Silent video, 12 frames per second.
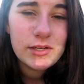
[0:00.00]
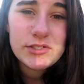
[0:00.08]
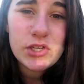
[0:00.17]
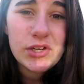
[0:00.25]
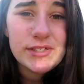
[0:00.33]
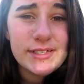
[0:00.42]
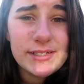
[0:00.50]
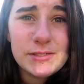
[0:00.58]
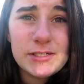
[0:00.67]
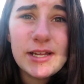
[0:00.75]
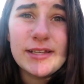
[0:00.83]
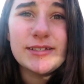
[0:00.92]
As long as it
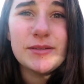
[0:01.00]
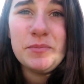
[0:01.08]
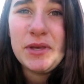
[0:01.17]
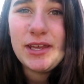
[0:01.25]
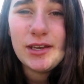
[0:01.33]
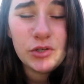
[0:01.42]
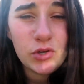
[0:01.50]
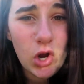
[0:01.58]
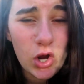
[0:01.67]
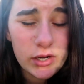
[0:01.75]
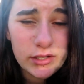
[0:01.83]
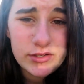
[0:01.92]
doesn't mean you're
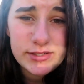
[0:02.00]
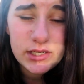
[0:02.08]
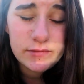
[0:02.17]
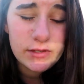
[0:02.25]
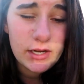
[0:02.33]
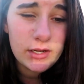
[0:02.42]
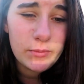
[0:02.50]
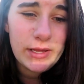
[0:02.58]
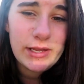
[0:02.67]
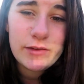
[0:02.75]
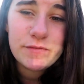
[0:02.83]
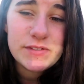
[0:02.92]
hurting yourself in any way,
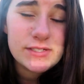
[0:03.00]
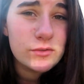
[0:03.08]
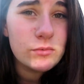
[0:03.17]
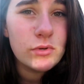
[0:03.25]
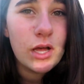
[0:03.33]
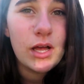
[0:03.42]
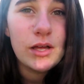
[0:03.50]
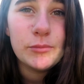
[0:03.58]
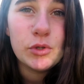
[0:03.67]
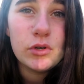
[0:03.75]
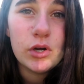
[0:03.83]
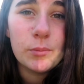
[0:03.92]
like physical harm
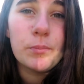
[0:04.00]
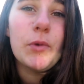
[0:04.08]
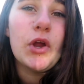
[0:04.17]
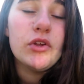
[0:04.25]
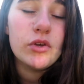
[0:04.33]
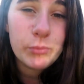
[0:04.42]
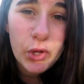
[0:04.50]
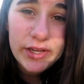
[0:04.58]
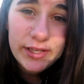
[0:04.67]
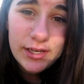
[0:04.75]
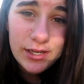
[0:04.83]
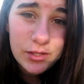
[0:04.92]
or hurting your
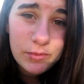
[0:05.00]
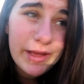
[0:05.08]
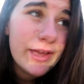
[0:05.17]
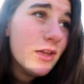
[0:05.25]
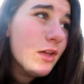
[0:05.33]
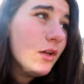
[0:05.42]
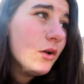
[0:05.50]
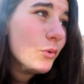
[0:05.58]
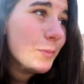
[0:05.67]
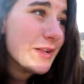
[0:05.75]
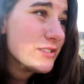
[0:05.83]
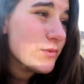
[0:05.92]
body in any way, or
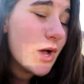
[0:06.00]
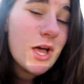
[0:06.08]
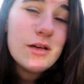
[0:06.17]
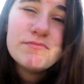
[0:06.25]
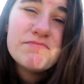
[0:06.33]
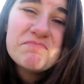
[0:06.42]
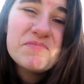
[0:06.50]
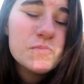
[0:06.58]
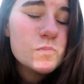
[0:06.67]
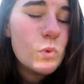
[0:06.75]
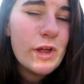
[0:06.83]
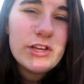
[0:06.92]
mental harm,
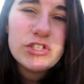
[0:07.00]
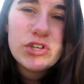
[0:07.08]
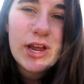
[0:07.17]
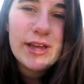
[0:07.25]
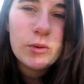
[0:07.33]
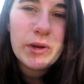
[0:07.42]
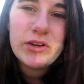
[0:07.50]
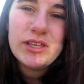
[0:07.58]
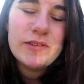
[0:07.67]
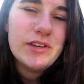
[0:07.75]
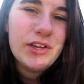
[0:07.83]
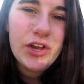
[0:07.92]
why not try it? Why not
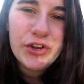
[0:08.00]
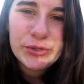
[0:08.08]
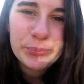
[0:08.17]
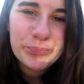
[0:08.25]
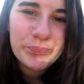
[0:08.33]
give it a go?